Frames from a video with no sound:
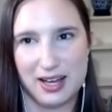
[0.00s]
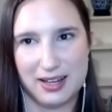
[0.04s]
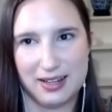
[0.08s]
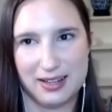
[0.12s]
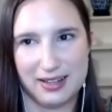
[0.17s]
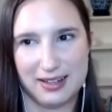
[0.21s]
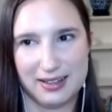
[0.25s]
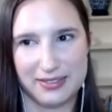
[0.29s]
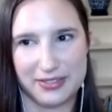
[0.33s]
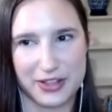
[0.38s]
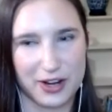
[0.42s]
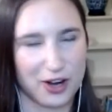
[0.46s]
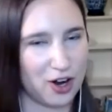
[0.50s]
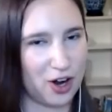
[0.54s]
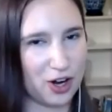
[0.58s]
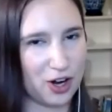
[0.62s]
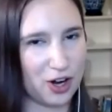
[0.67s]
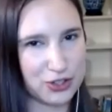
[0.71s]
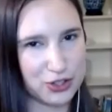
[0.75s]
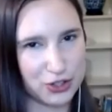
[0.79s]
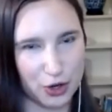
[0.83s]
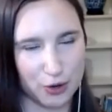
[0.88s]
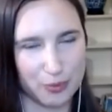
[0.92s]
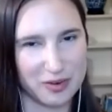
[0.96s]
there are
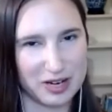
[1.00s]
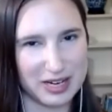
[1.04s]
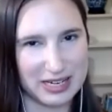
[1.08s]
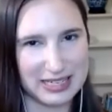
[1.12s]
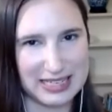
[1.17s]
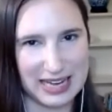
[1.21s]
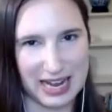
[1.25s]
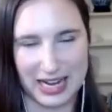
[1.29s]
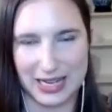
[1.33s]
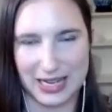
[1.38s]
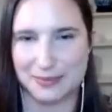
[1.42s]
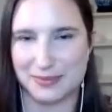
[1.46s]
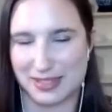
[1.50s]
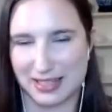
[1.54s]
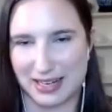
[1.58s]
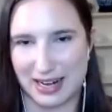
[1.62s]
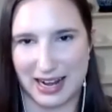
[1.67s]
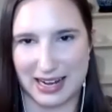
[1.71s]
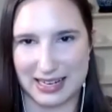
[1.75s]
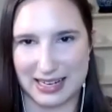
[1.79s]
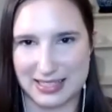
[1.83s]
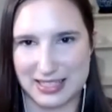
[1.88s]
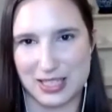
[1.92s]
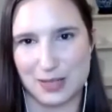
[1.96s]
so many times that
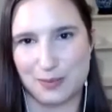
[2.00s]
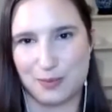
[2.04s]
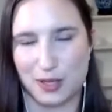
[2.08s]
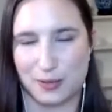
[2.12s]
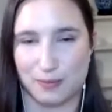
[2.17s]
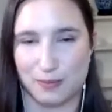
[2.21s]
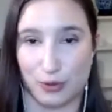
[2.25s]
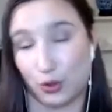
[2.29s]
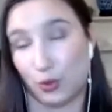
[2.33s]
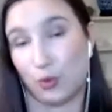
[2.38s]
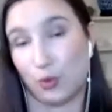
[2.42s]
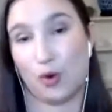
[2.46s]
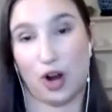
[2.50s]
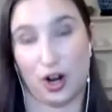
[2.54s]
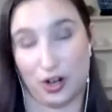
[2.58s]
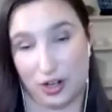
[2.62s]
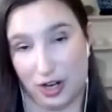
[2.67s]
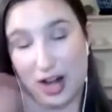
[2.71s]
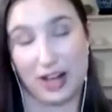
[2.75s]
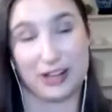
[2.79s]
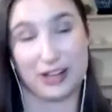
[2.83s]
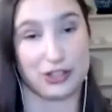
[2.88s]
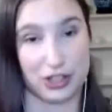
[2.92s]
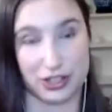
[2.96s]
I see people who are
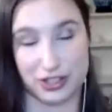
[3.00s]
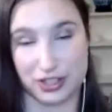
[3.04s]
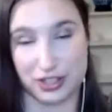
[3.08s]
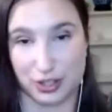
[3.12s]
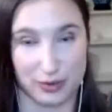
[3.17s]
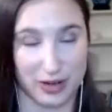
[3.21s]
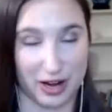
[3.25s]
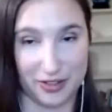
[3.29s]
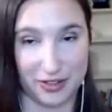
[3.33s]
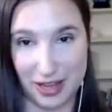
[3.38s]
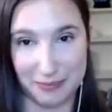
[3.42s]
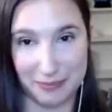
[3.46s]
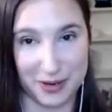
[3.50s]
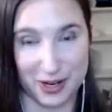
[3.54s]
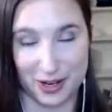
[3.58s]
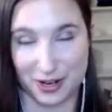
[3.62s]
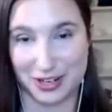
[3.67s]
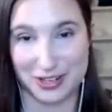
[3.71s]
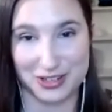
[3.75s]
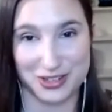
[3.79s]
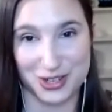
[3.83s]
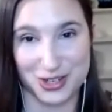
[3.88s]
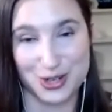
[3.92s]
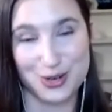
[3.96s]
not just around that
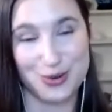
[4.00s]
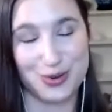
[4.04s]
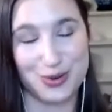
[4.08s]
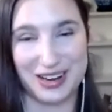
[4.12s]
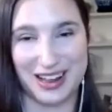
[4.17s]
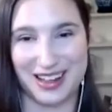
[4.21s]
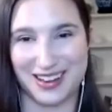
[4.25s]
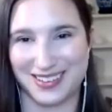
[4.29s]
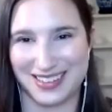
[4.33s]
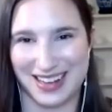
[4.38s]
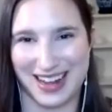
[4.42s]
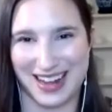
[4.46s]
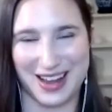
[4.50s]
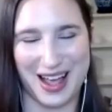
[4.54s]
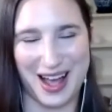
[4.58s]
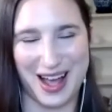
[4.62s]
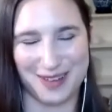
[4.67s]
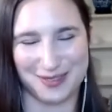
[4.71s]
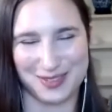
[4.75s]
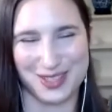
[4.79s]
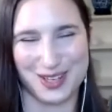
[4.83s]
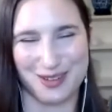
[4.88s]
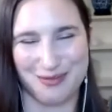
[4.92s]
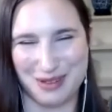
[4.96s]
period too. And I
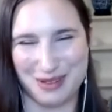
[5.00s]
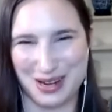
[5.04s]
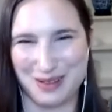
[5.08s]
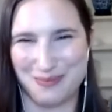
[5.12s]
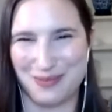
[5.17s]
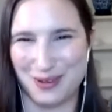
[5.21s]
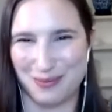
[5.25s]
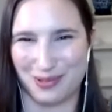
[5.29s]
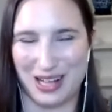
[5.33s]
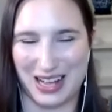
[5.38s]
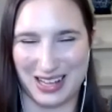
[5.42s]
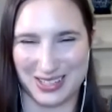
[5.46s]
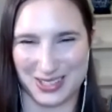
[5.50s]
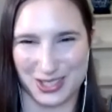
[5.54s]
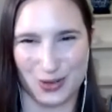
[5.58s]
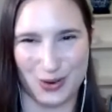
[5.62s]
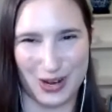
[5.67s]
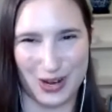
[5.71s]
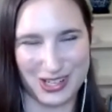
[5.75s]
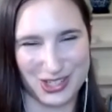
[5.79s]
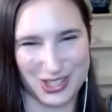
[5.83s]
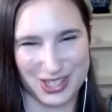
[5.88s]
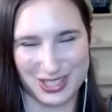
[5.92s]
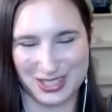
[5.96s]
have so many people ask
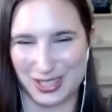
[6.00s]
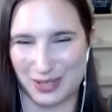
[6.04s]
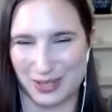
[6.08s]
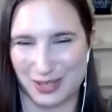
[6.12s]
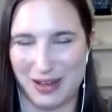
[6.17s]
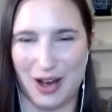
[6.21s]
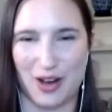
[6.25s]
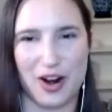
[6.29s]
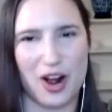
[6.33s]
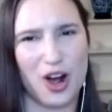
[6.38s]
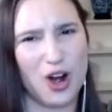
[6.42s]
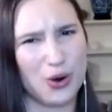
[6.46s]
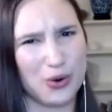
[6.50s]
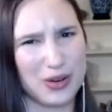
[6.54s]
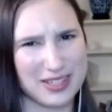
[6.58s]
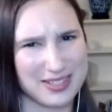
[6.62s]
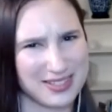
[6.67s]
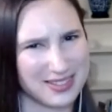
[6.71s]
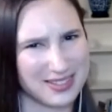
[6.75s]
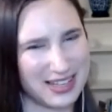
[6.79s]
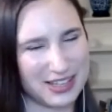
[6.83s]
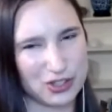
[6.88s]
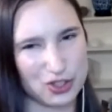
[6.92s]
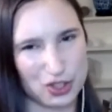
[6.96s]
questions about, oh,
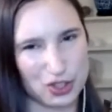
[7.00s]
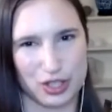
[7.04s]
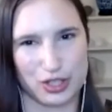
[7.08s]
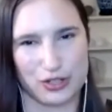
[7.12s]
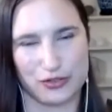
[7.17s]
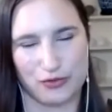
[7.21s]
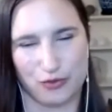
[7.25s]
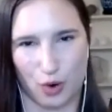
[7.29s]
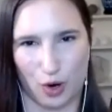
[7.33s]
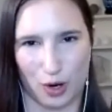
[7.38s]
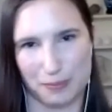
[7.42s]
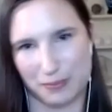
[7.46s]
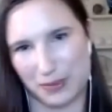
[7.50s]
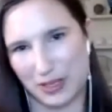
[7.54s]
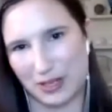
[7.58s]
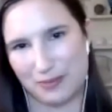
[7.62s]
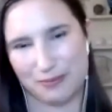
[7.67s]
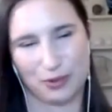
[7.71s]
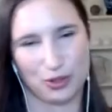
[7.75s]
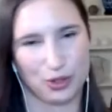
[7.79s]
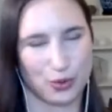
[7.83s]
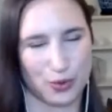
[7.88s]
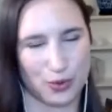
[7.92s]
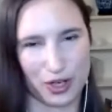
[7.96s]
isn't that just for
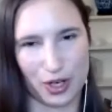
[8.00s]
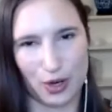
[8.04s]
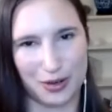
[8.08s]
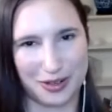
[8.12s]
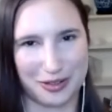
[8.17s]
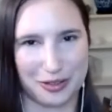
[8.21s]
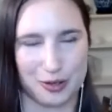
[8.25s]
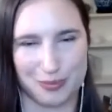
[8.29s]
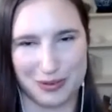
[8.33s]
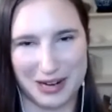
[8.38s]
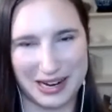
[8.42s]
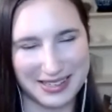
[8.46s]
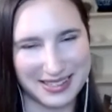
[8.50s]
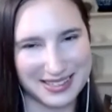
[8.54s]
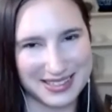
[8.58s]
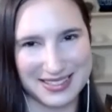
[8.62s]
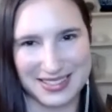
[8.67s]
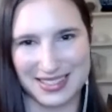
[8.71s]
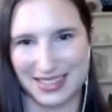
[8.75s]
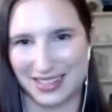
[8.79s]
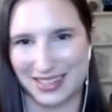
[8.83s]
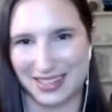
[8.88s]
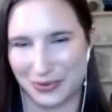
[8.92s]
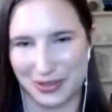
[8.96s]
people who are going through
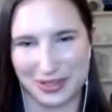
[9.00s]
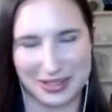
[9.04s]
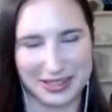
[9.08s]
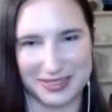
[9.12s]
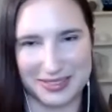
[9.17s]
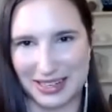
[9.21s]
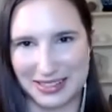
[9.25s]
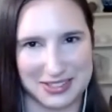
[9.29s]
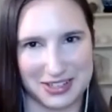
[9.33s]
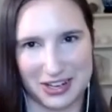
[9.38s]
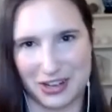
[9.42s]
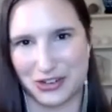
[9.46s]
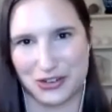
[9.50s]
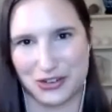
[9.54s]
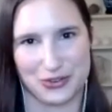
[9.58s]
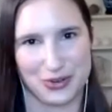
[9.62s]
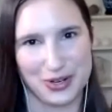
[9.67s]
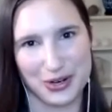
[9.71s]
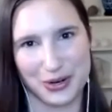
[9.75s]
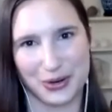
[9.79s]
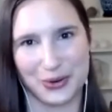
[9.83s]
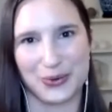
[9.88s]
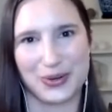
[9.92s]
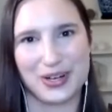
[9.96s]
pregnancy? And really that's not
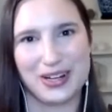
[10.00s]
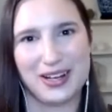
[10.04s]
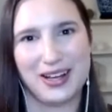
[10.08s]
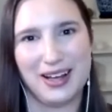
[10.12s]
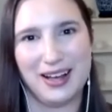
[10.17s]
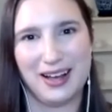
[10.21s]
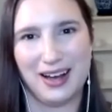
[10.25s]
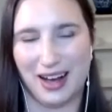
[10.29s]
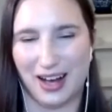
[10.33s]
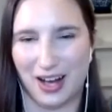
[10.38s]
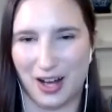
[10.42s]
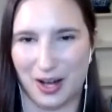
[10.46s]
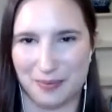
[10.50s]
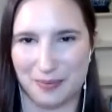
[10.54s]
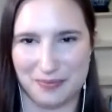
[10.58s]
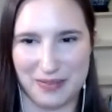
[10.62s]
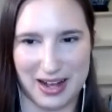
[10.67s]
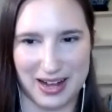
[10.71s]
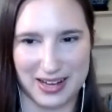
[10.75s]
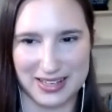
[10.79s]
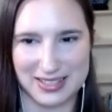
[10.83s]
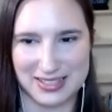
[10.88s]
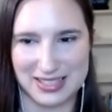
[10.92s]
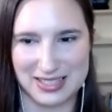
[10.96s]
true.
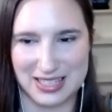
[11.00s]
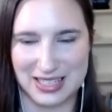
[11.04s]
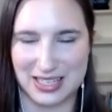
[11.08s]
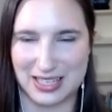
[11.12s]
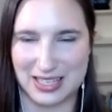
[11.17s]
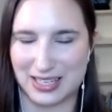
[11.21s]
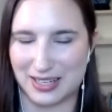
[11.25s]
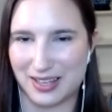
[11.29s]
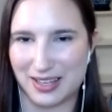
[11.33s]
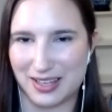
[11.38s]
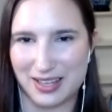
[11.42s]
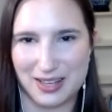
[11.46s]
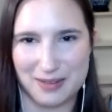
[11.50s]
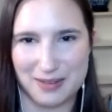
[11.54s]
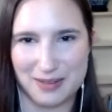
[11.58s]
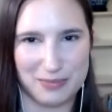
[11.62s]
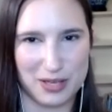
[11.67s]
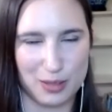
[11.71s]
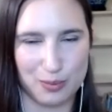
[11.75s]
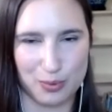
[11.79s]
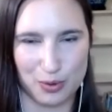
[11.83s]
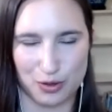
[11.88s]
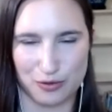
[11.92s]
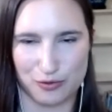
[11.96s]
I see
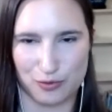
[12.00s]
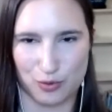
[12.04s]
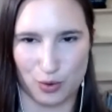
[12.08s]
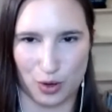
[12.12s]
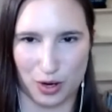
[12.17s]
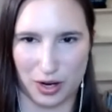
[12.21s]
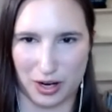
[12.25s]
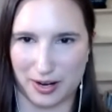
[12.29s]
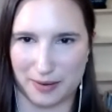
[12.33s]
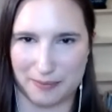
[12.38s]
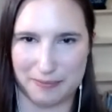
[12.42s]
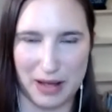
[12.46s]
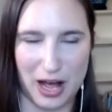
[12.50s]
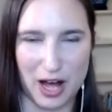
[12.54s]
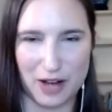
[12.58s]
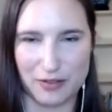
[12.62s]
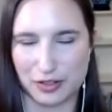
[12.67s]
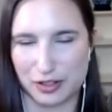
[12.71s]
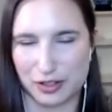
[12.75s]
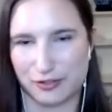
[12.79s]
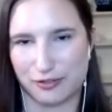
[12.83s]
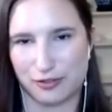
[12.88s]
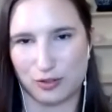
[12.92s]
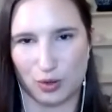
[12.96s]
people for
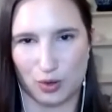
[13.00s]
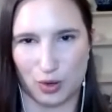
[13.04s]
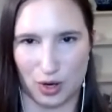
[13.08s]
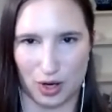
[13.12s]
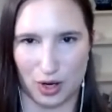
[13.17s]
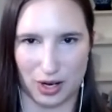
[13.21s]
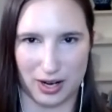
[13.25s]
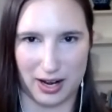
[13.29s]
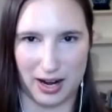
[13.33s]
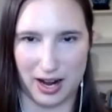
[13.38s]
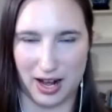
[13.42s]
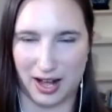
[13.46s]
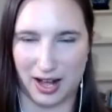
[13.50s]
pelvic floor